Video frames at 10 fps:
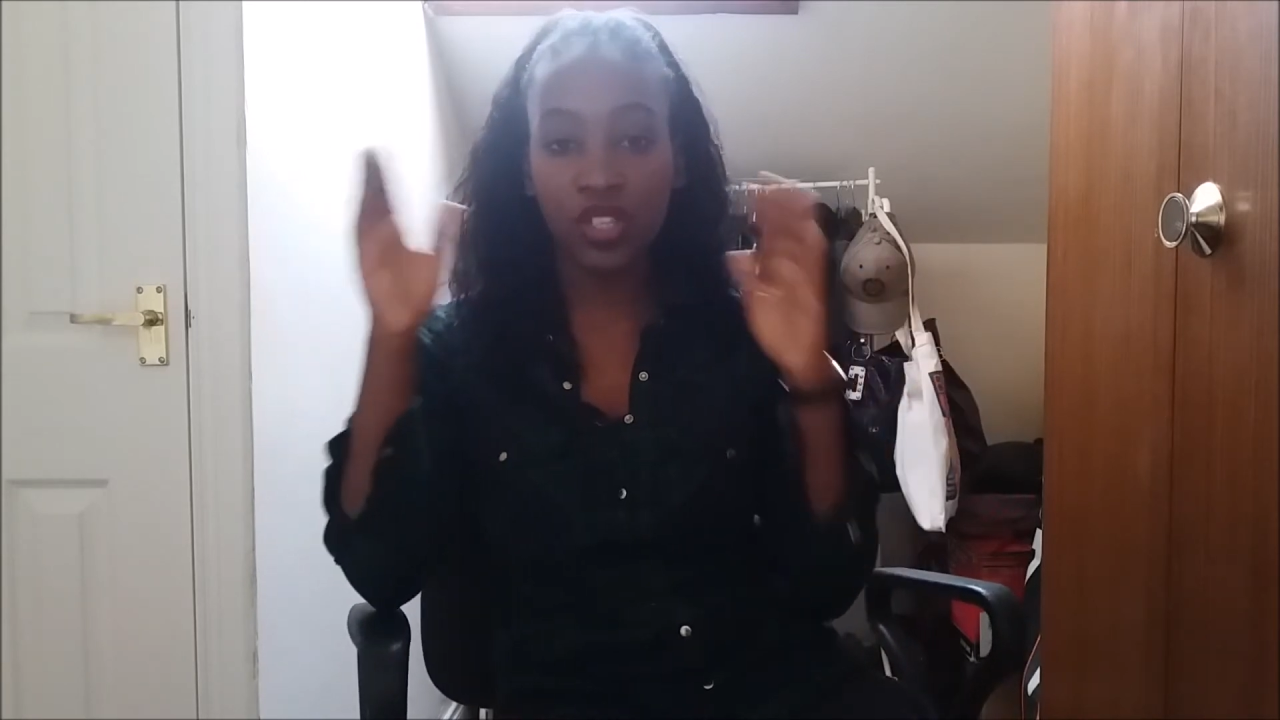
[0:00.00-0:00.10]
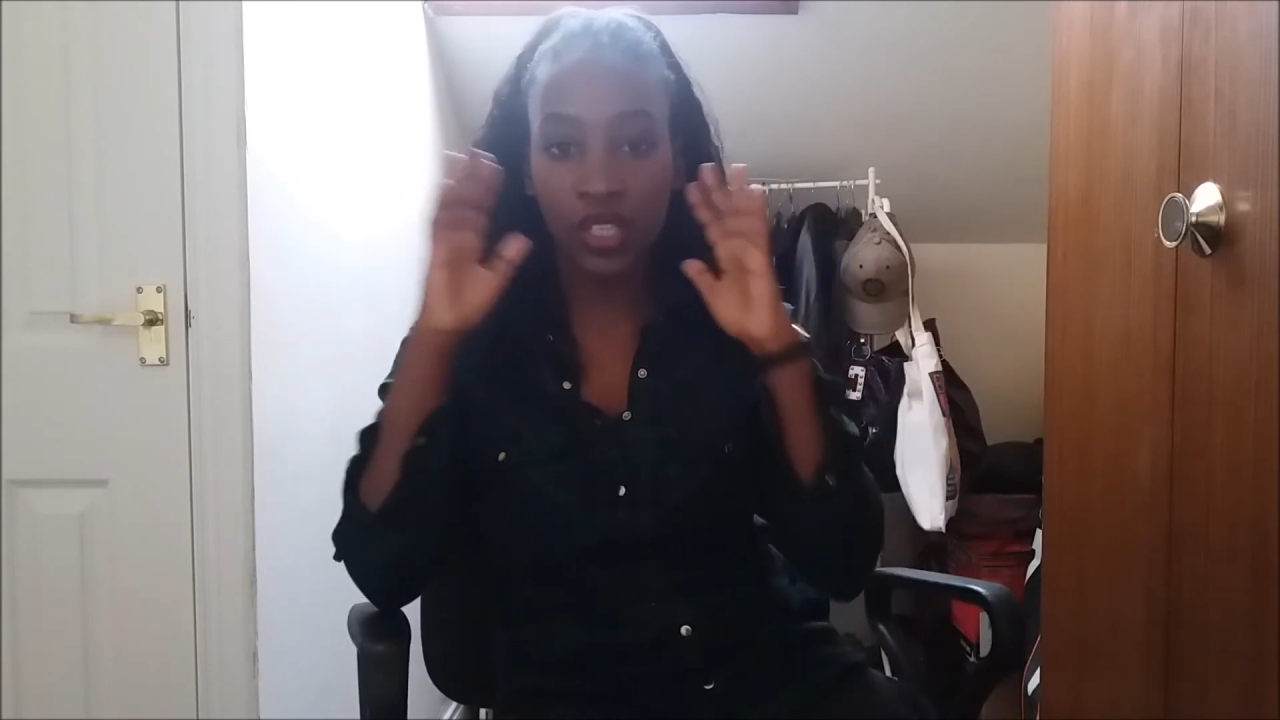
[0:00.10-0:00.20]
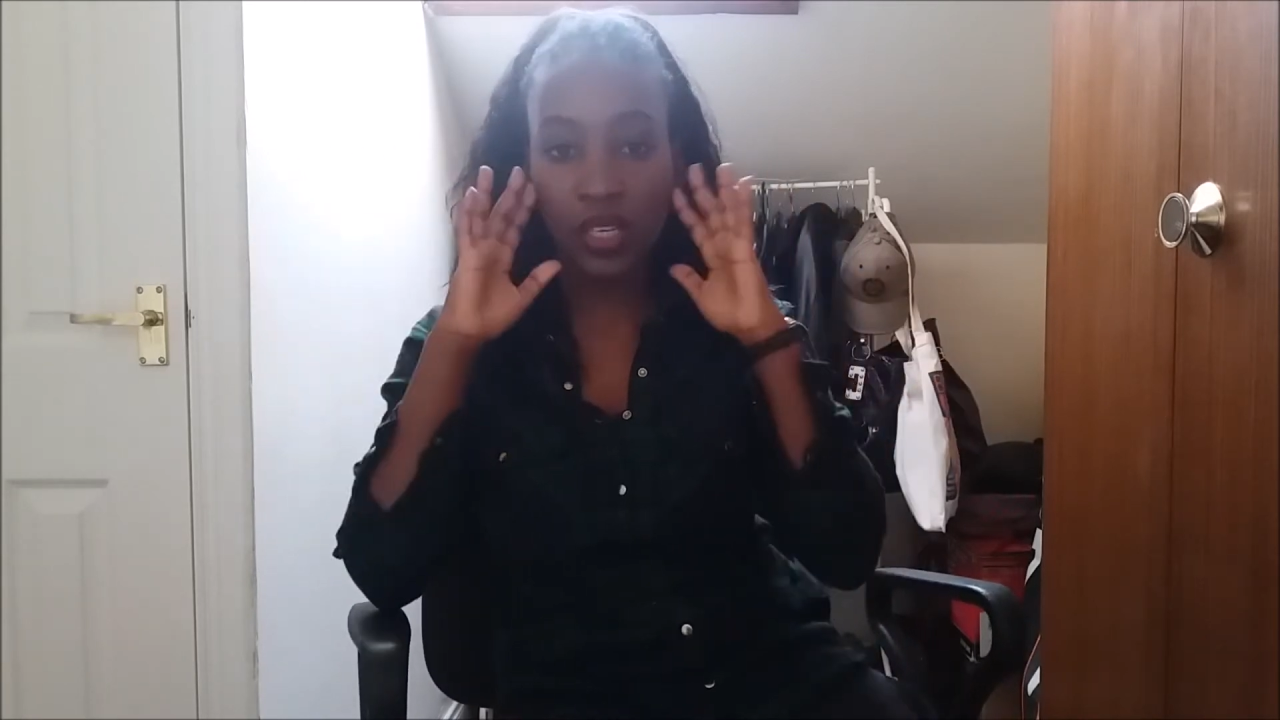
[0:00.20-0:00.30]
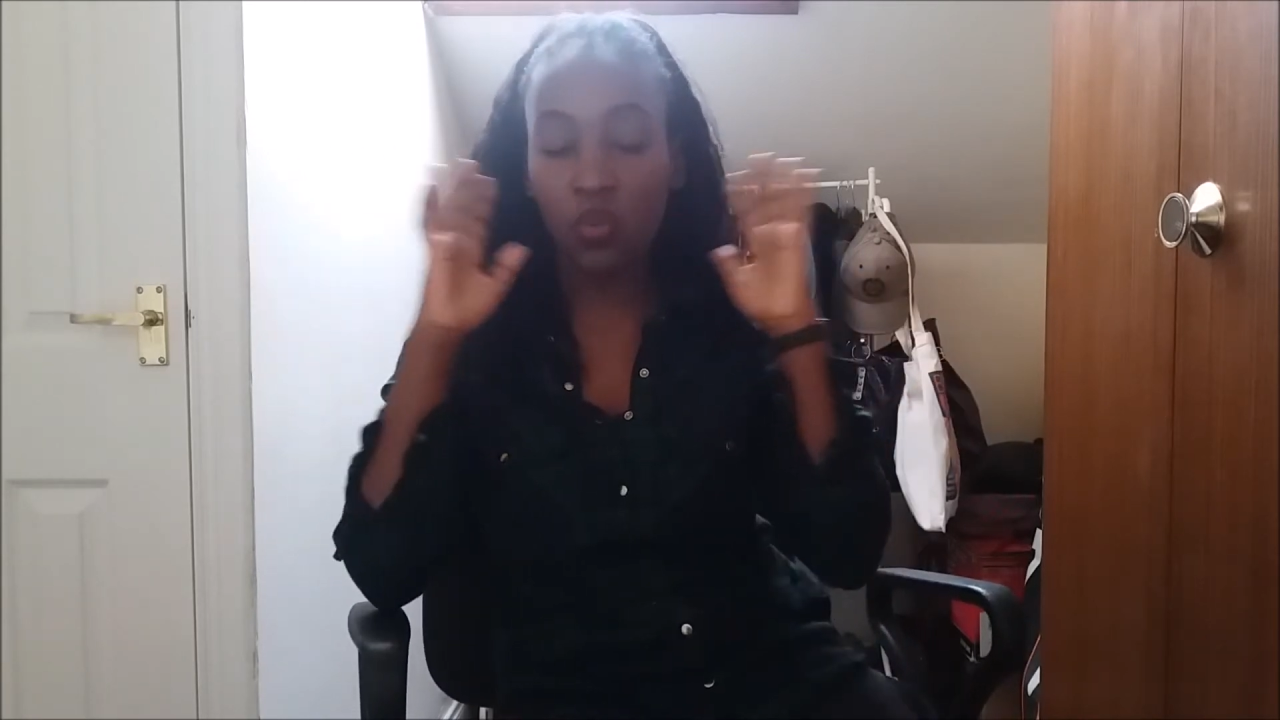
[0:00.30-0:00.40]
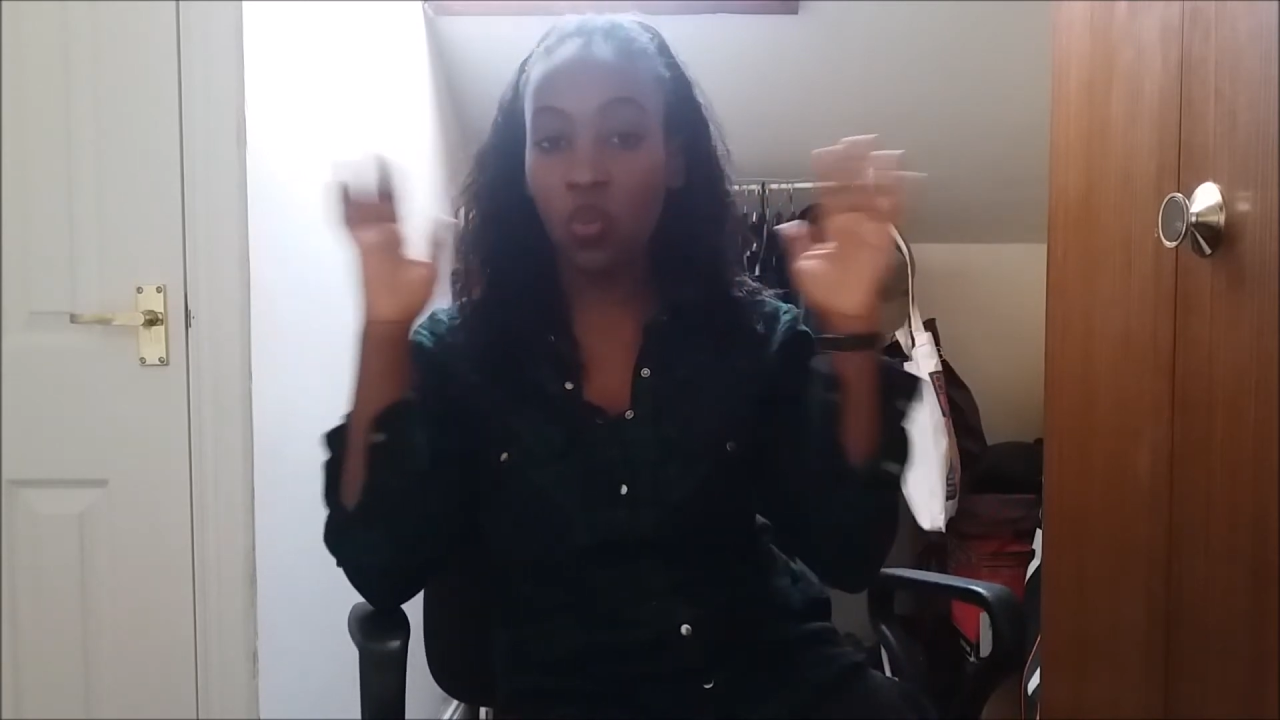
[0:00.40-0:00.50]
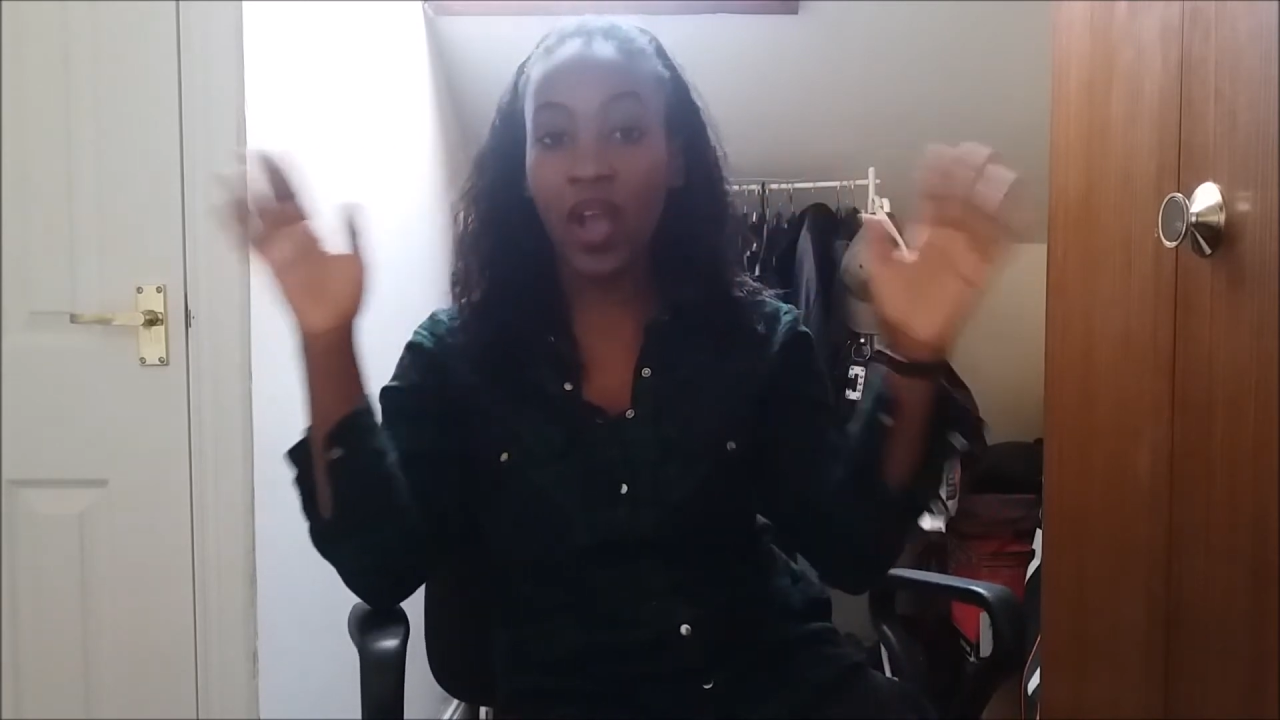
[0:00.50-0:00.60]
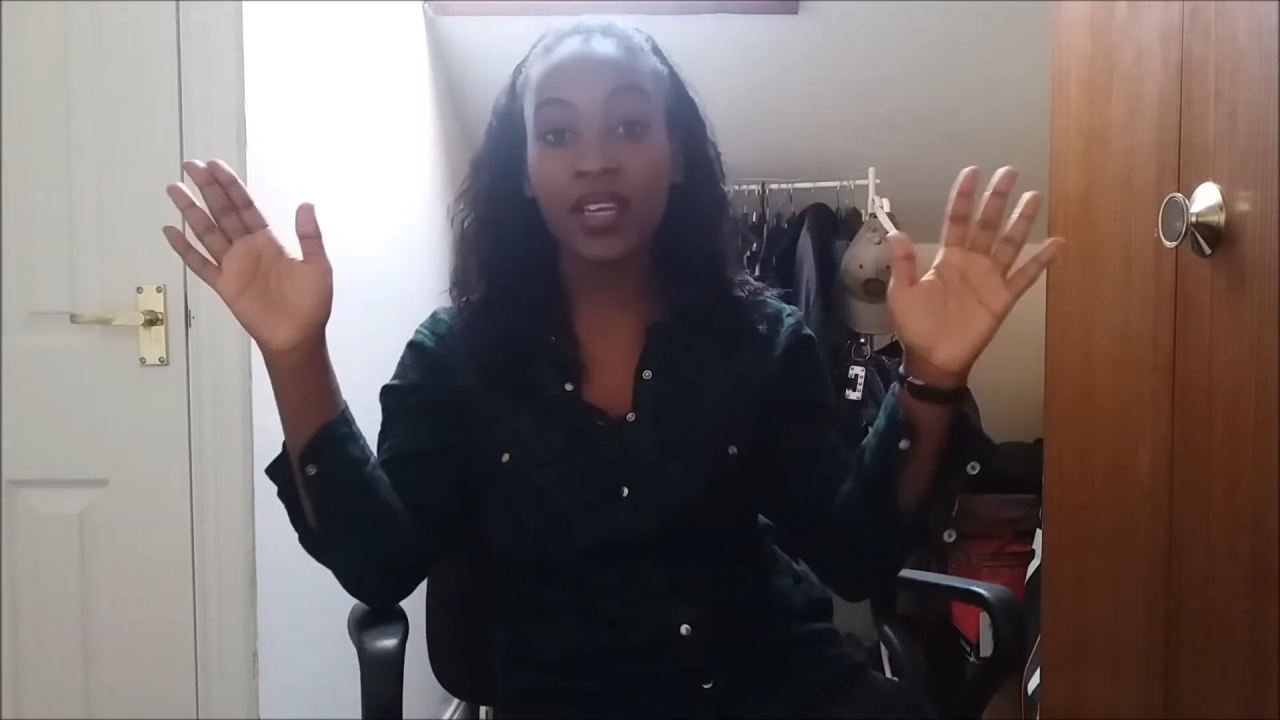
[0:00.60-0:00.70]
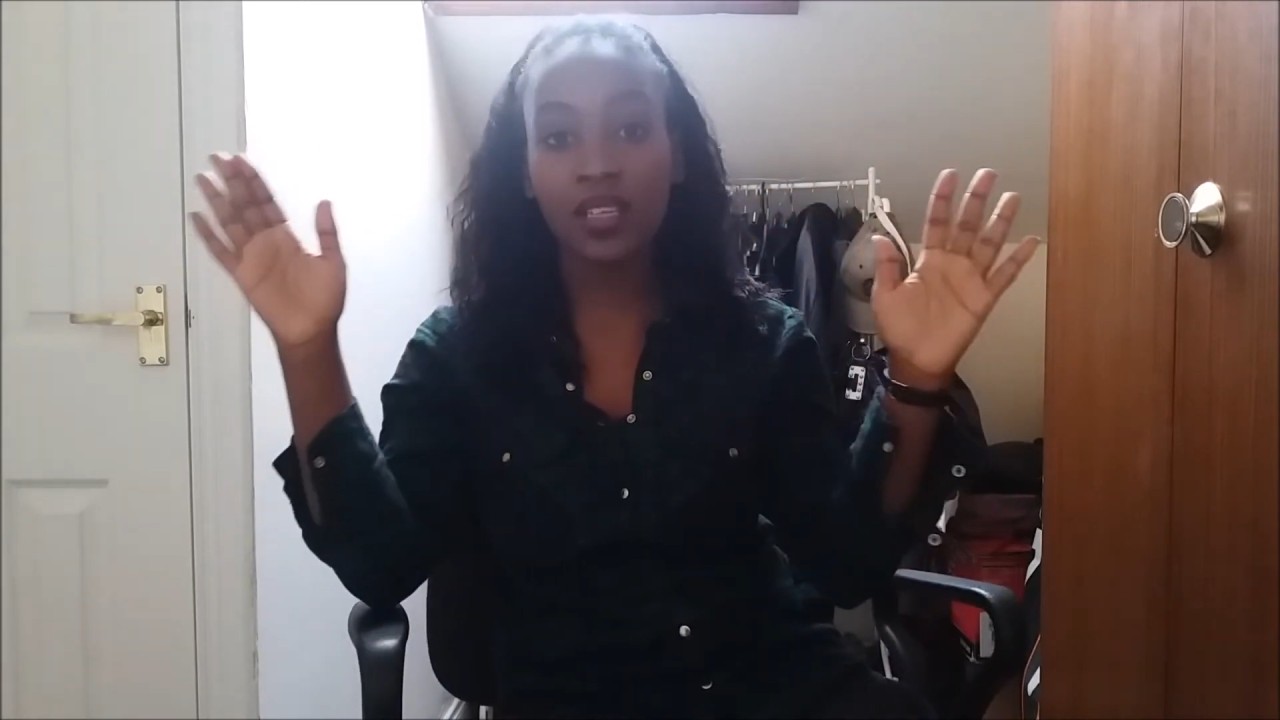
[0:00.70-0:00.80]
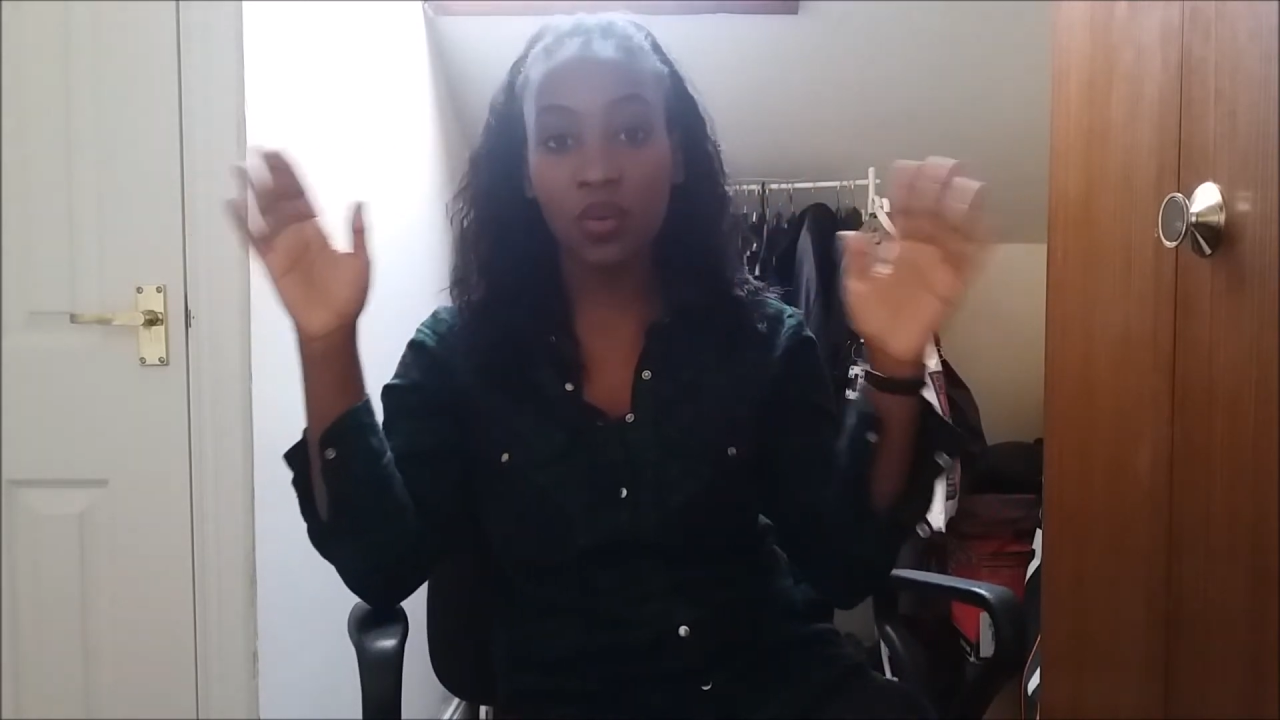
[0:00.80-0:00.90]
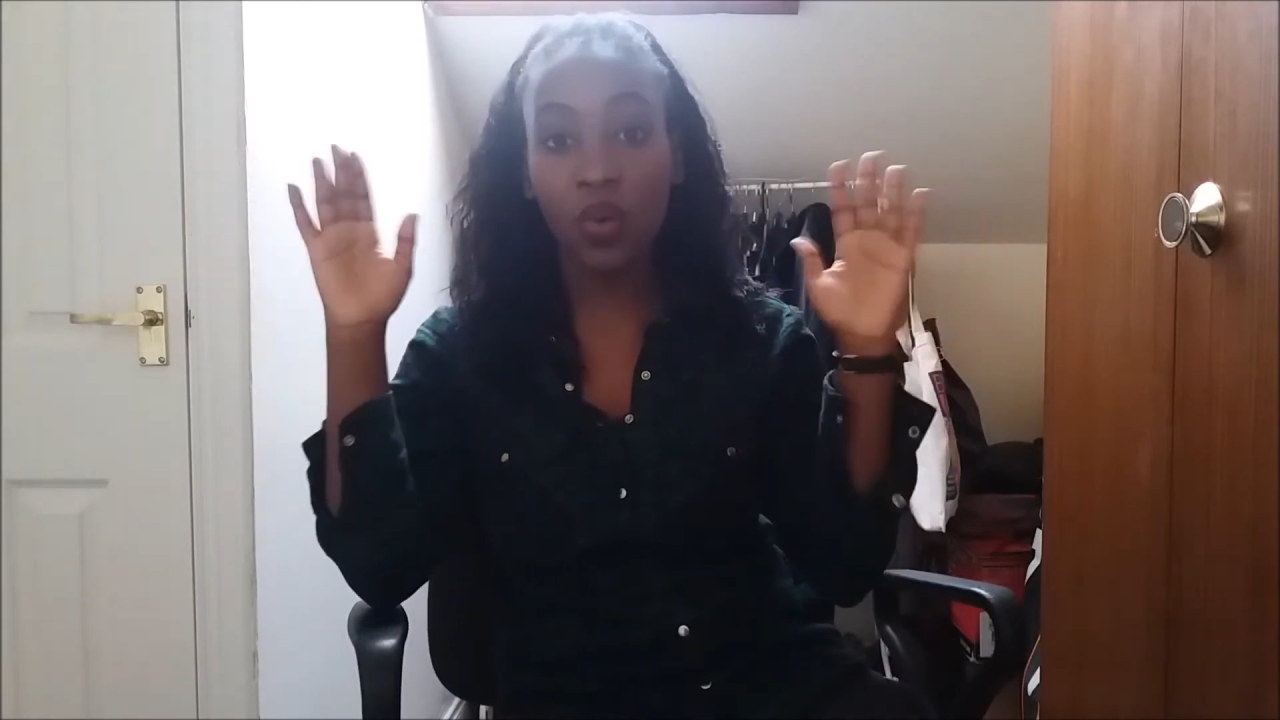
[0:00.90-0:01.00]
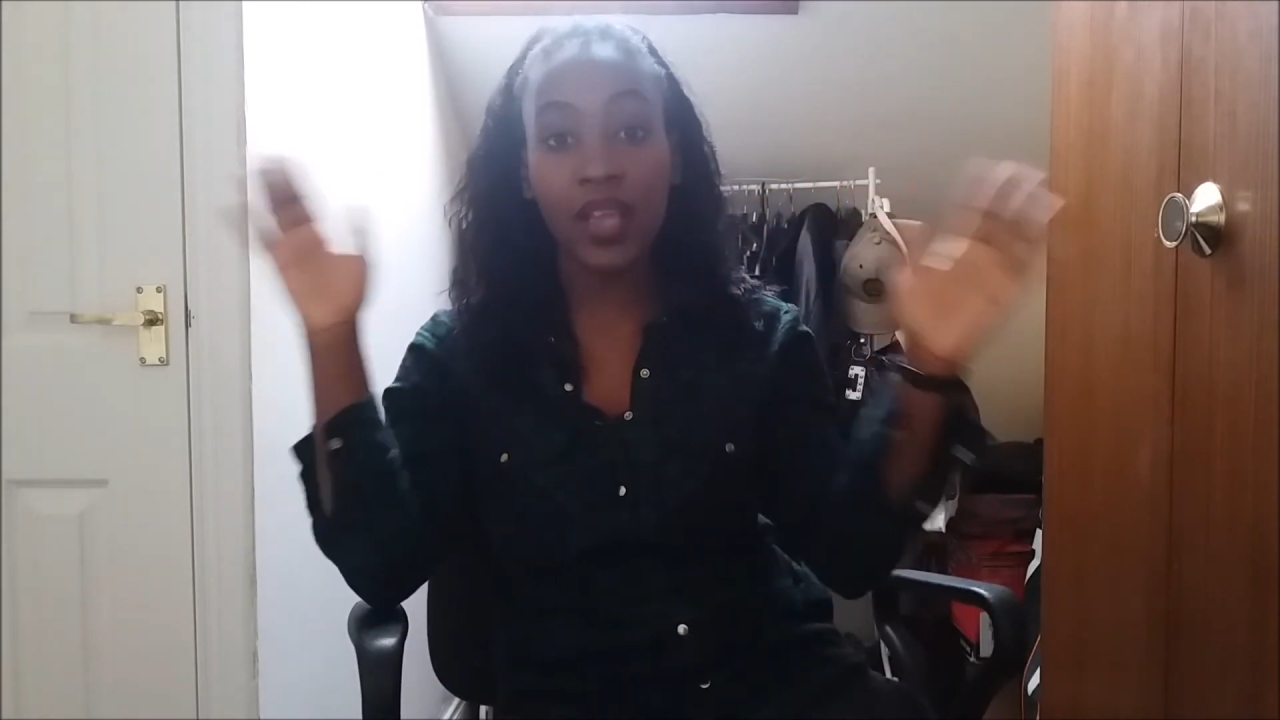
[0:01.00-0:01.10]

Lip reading: was just it widened